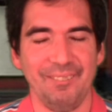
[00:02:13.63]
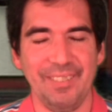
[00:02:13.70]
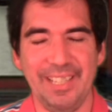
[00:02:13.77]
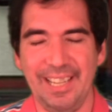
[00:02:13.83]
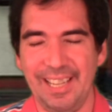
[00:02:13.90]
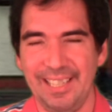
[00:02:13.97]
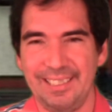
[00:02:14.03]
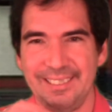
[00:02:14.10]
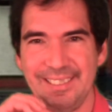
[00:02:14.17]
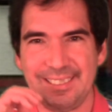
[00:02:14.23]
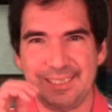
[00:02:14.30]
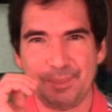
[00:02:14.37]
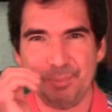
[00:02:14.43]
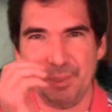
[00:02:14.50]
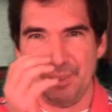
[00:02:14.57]
man,
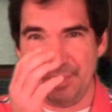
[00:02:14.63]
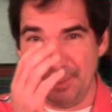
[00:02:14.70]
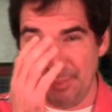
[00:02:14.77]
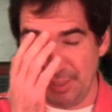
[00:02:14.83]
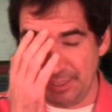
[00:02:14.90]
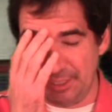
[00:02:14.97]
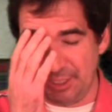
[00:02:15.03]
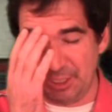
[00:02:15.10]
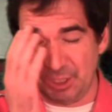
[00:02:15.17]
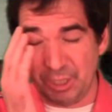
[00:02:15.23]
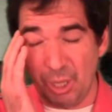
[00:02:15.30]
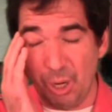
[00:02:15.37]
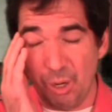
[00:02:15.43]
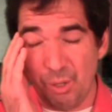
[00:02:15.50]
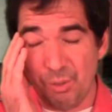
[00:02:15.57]
this movie was
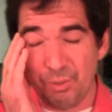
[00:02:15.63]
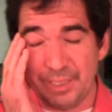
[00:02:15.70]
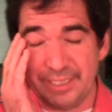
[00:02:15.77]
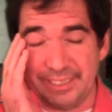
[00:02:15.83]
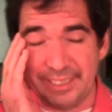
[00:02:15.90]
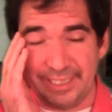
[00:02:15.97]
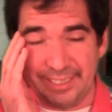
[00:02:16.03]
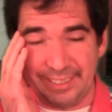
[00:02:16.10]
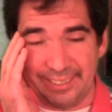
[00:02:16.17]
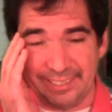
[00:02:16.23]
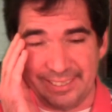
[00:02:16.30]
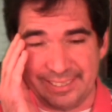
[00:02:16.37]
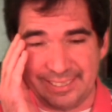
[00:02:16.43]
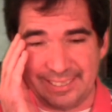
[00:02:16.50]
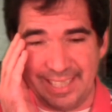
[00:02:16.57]
so
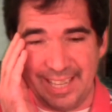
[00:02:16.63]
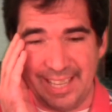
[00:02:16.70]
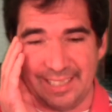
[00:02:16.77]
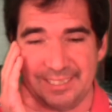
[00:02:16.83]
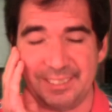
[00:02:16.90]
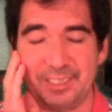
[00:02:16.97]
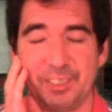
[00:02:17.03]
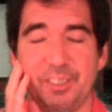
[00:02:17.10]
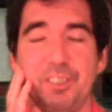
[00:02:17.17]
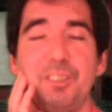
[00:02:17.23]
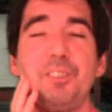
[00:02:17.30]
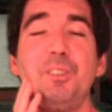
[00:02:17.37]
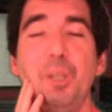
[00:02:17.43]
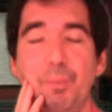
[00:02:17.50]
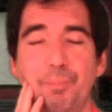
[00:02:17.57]
ridiculous and
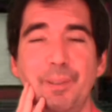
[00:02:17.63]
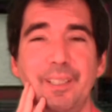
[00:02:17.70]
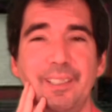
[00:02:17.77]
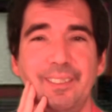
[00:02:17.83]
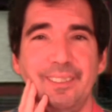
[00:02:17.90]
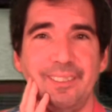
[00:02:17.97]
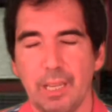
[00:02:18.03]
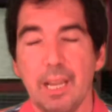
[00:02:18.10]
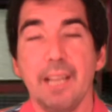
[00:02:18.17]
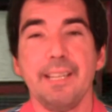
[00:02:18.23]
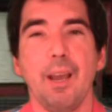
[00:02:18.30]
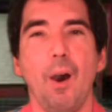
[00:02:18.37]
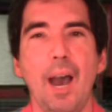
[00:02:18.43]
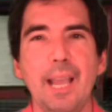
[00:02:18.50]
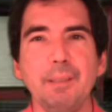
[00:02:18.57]
stupid.
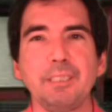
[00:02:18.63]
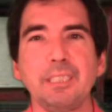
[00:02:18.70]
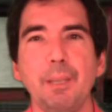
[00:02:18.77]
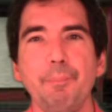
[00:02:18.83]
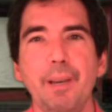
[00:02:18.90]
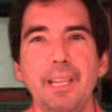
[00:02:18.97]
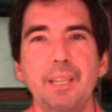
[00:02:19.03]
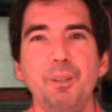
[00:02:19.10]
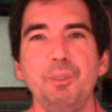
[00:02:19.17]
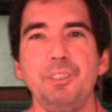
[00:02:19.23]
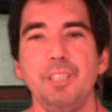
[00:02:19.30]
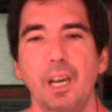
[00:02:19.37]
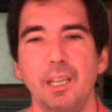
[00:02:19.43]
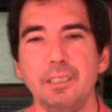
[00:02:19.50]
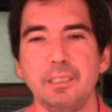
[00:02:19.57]
Now I am somebody who
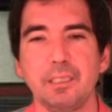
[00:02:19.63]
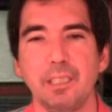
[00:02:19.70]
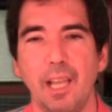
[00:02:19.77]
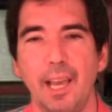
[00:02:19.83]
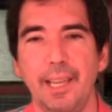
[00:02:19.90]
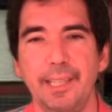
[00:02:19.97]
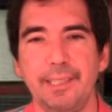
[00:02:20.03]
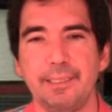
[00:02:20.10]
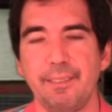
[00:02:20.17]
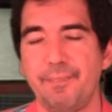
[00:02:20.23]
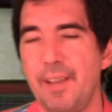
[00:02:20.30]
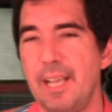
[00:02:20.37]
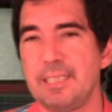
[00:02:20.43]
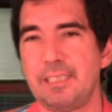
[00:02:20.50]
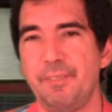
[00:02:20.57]
does like the
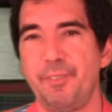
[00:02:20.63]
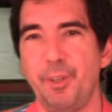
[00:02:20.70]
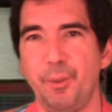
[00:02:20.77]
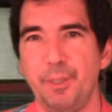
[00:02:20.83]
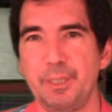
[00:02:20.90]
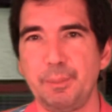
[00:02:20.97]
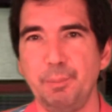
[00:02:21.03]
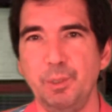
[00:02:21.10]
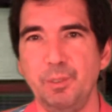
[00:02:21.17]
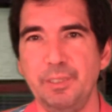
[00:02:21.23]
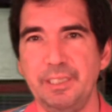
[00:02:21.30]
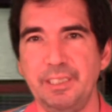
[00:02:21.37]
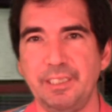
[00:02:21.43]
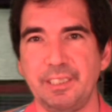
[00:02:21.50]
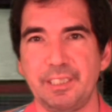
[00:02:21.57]
Fast and Furious
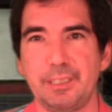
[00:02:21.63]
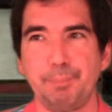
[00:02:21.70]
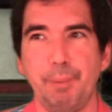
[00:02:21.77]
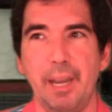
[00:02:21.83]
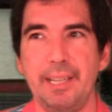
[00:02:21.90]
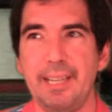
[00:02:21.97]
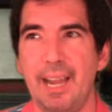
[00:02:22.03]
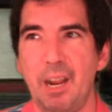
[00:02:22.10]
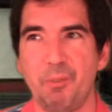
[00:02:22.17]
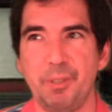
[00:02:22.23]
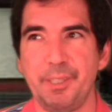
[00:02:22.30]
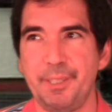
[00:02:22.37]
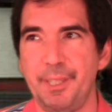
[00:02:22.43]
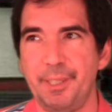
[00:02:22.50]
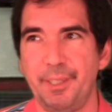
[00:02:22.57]
movies despite how
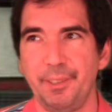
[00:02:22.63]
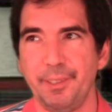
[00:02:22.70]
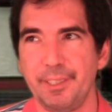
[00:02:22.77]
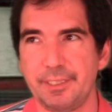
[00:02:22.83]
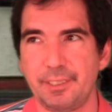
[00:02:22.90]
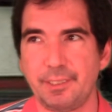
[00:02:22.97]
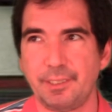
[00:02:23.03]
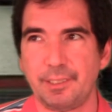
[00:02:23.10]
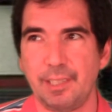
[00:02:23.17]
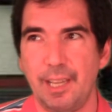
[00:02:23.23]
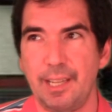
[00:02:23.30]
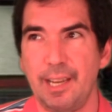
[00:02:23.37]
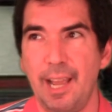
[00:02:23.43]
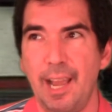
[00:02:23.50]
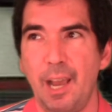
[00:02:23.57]
ridiculous
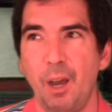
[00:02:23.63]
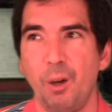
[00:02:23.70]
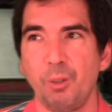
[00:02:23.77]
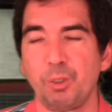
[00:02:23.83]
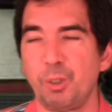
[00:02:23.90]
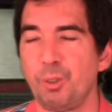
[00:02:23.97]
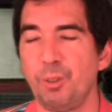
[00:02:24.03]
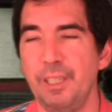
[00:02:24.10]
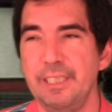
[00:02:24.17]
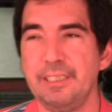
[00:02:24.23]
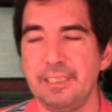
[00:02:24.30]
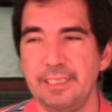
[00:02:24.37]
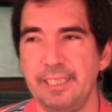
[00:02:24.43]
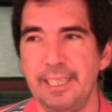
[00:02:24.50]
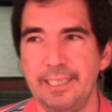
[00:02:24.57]
and how
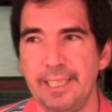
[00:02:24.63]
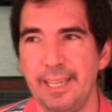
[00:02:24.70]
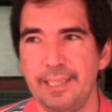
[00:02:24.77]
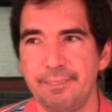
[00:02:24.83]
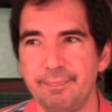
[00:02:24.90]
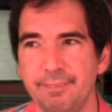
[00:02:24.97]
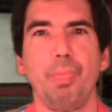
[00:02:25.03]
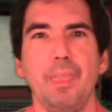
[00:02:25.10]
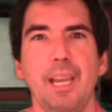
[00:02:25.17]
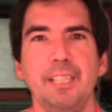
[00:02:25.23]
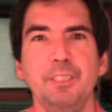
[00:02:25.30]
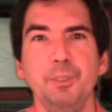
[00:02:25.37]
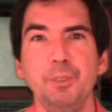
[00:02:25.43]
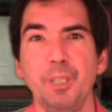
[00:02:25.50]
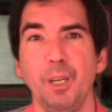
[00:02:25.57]
crazy they get. And I
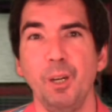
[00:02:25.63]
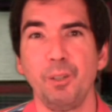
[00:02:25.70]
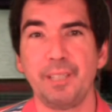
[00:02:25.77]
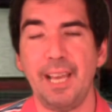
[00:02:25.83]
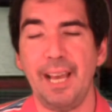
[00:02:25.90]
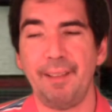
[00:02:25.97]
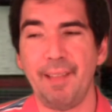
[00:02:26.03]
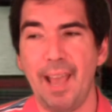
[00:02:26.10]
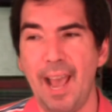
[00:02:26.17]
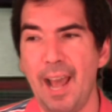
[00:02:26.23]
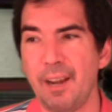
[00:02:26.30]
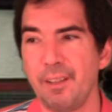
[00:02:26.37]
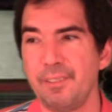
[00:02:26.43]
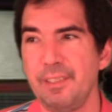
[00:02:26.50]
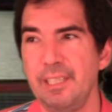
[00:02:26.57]
do know that
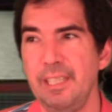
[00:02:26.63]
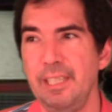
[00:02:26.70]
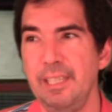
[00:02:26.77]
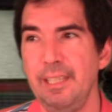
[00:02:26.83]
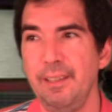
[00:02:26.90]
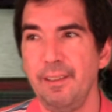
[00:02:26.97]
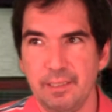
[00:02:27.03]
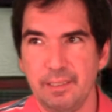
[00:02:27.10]
out of the